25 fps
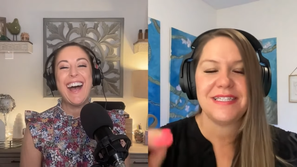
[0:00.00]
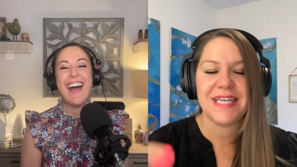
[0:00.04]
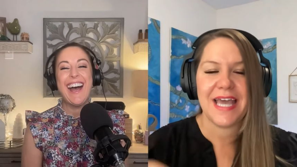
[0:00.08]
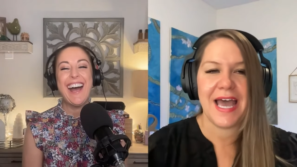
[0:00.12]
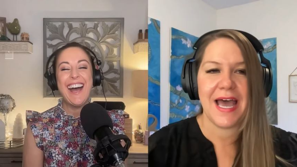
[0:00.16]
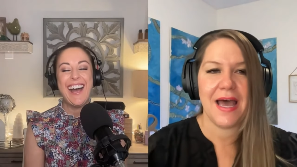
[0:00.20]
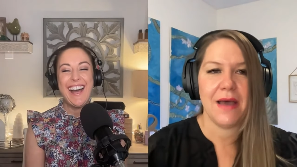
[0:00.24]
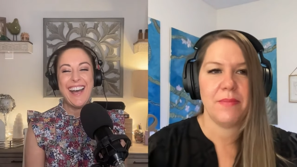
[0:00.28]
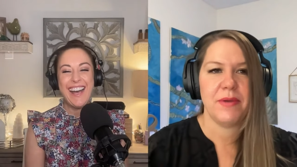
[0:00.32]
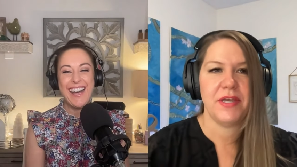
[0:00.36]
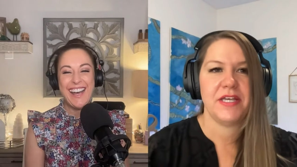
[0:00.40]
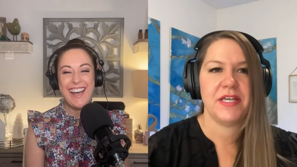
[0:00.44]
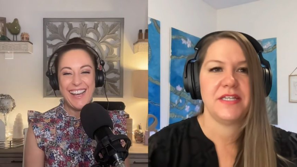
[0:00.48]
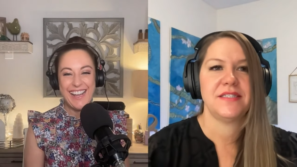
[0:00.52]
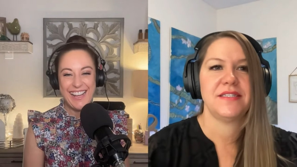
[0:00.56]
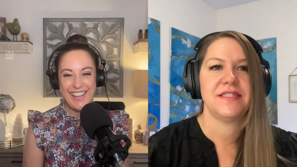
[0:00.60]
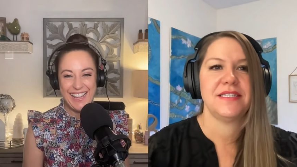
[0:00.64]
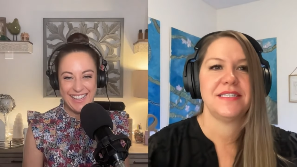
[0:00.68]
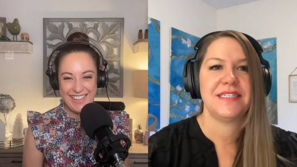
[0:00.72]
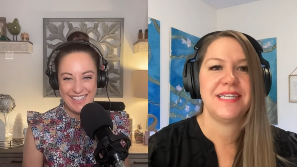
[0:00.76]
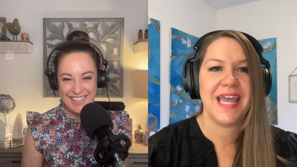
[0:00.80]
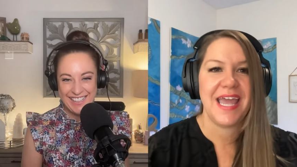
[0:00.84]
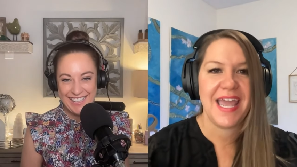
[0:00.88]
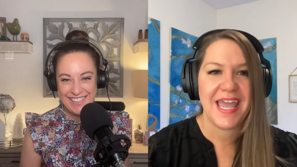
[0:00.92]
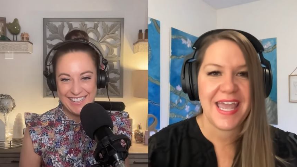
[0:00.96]
Speaker 1: habits
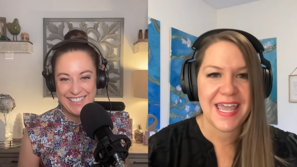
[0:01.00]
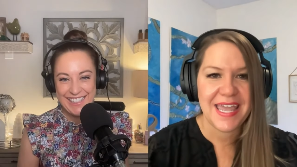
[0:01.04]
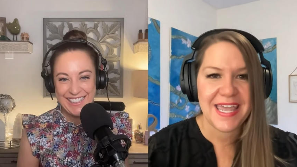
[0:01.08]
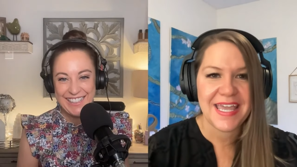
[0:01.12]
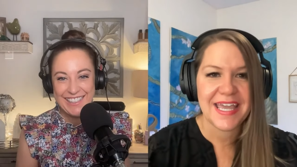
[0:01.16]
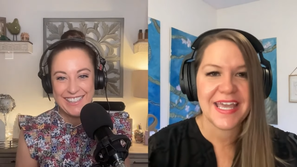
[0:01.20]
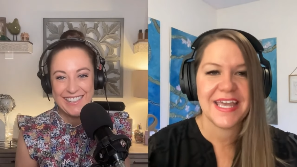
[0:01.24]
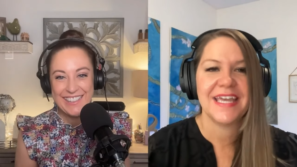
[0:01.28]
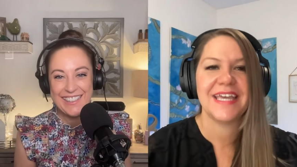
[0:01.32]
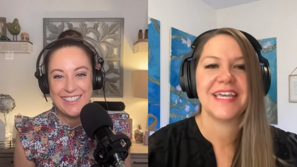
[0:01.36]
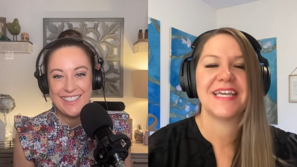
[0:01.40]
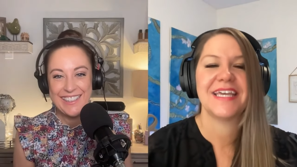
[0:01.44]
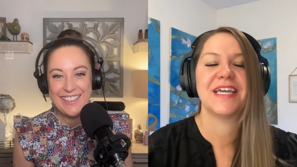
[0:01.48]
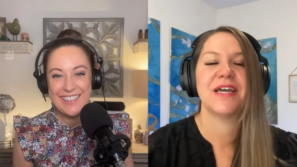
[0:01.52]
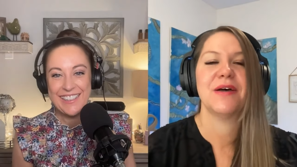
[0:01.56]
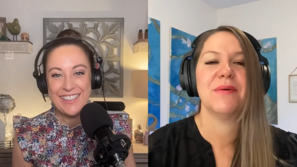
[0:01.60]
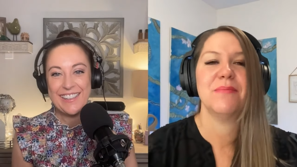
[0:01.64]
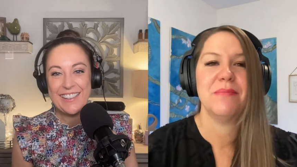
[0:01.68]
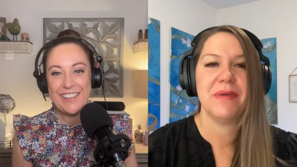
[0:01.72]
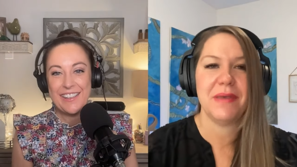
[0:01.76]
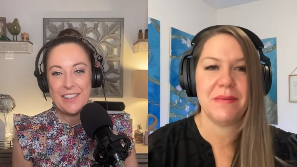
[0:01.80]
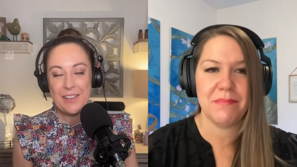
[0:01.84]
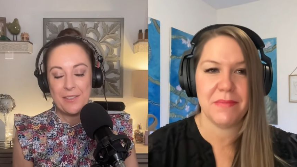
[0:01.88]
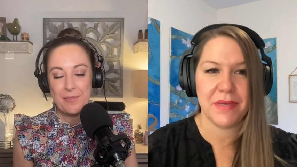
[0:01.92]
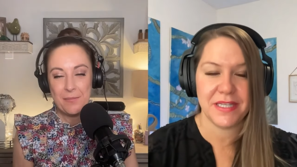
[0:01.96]
take
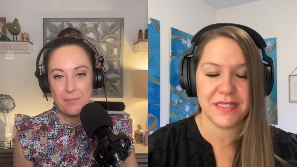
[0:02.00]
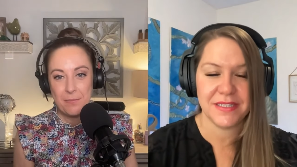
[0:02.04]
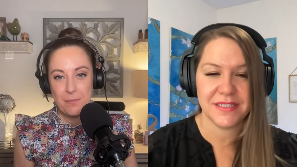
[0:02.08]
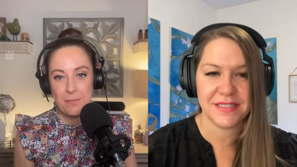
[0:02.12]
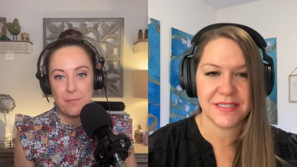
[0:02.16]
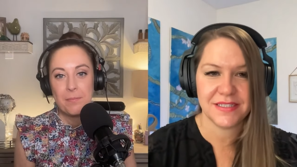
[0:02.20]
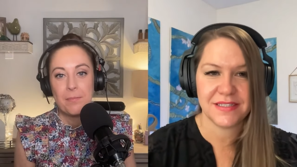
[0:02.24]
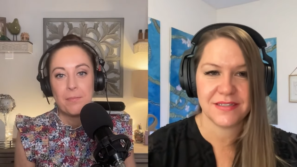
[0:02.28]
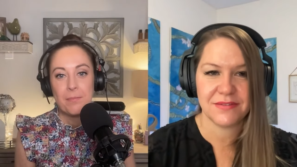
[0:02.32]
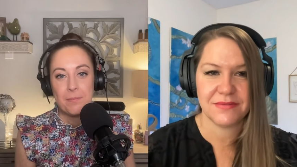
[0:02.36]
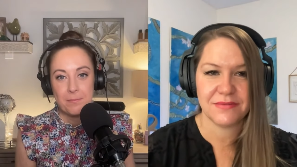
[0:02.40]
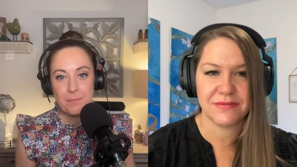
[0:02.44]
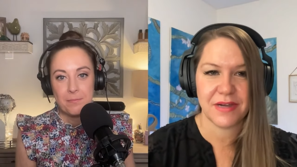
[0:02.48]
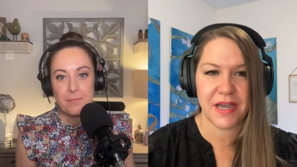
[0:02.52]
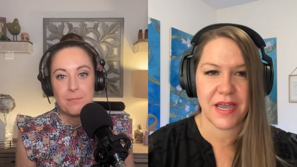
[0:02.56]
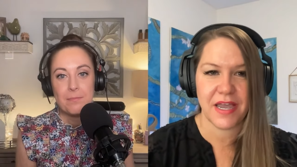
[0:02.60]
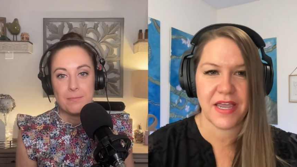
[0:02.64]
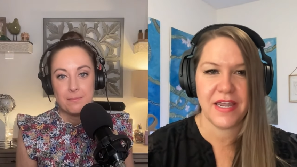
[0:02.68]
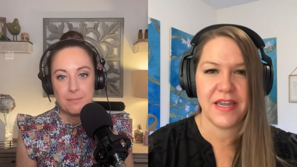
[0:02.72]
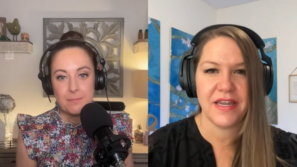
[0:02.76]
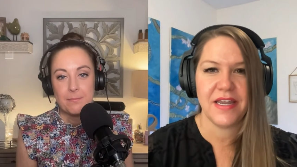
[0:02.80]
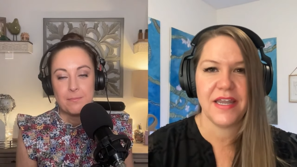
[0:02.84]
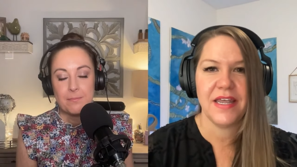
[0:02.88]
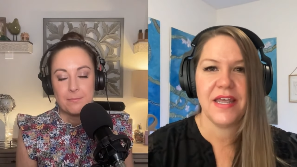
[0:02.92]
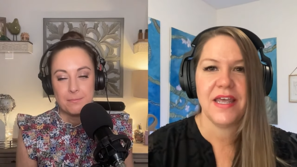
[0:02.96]
commitments,
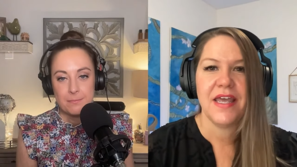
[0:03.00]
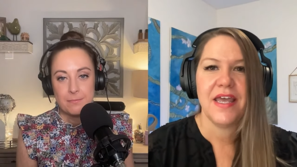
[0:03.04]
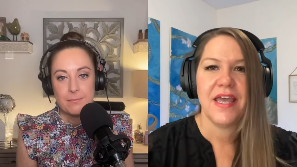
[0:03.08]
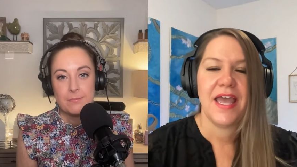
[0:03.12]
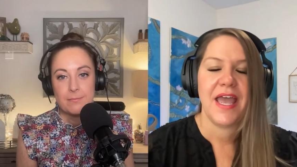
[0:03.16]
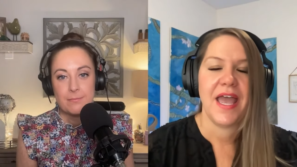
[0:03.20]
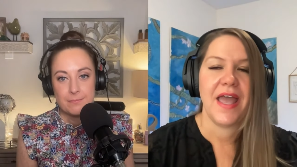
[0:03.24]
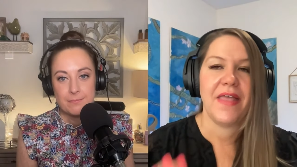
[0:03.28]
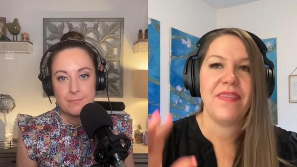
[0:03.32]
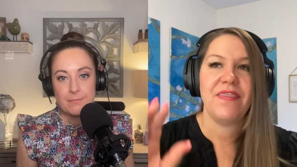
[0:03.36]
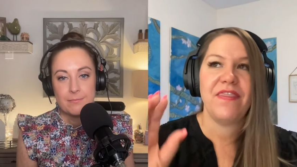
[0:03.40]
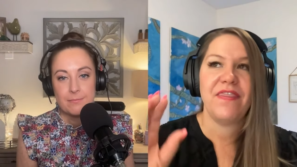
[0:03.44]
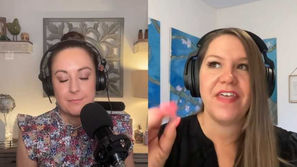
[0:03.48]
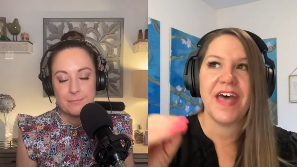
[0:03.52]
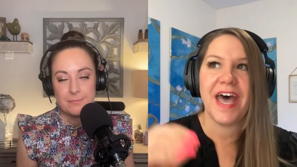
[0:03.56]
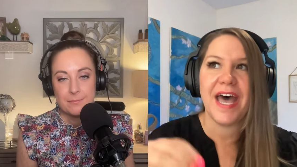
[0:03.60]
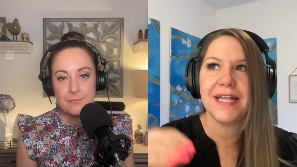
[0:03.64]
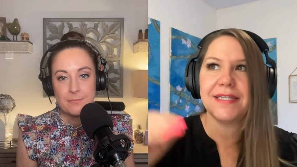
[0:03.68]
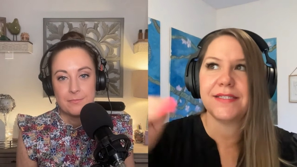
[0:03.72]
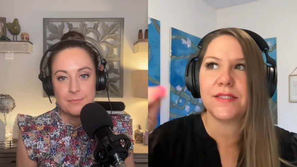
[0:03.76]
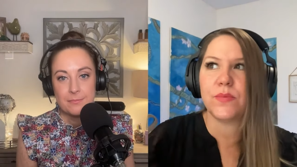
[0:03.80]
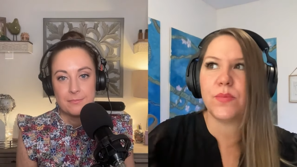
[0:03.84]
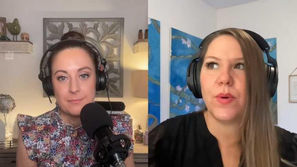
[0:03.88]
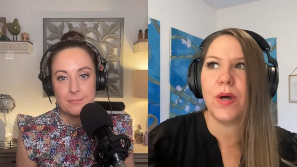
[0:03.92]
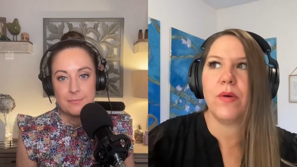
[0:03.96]
right? And
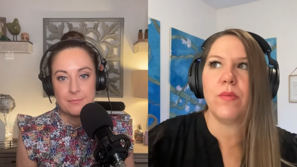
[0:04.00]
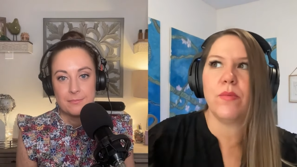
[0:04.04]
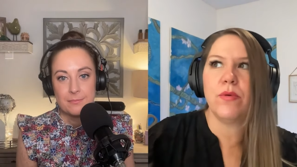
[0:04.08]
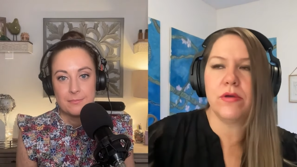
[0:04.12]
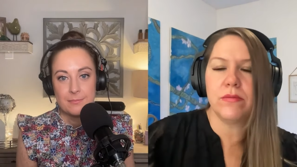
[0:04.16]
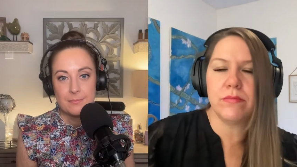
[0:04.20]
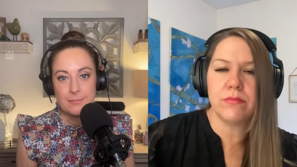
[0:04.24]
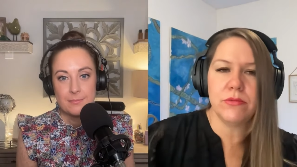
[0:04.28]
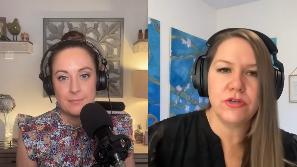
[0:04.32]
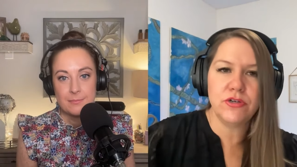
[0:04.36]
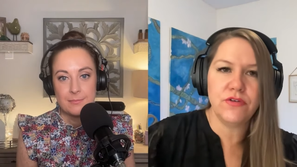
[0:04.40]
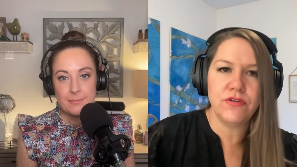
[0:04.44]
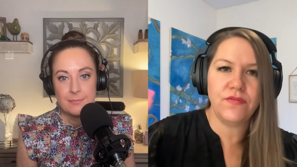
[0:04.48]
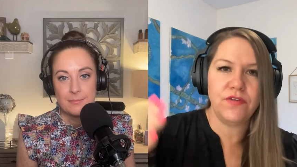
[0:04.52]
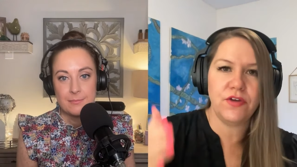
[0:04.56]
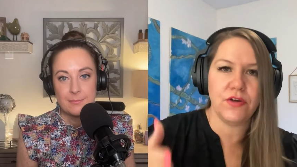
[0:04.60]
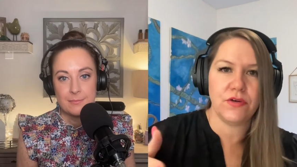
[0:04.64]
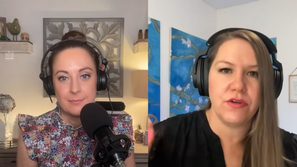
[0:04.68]
that's what will move your